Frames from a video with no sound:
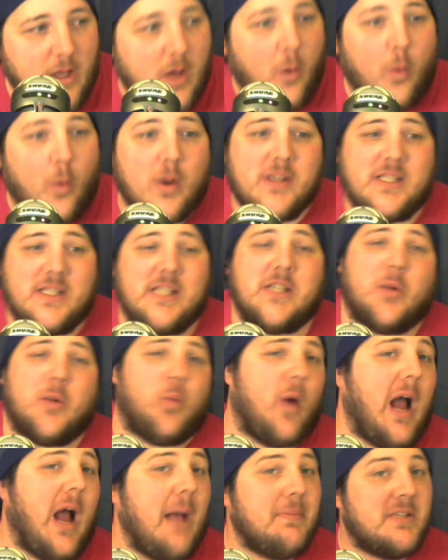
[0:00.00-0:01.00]
Was this a
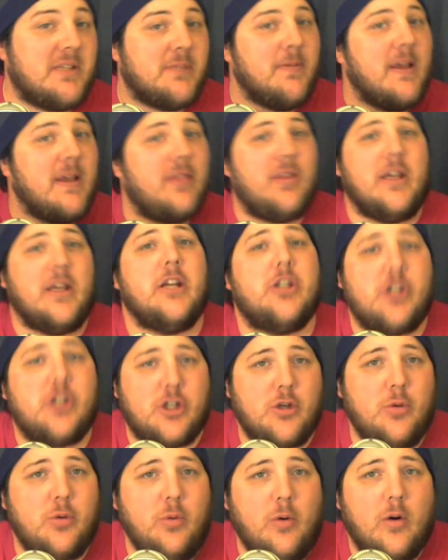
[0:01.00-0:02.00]
Rob Smith
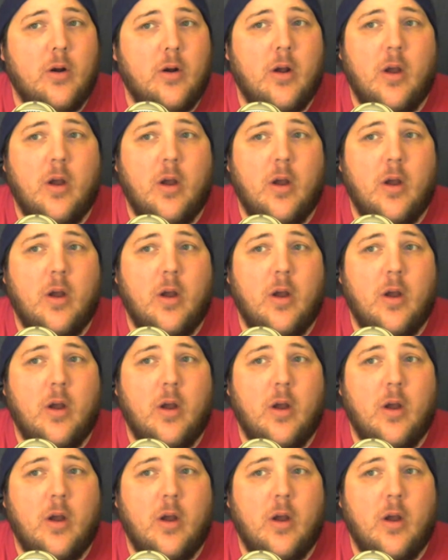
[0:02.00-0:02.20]
issue?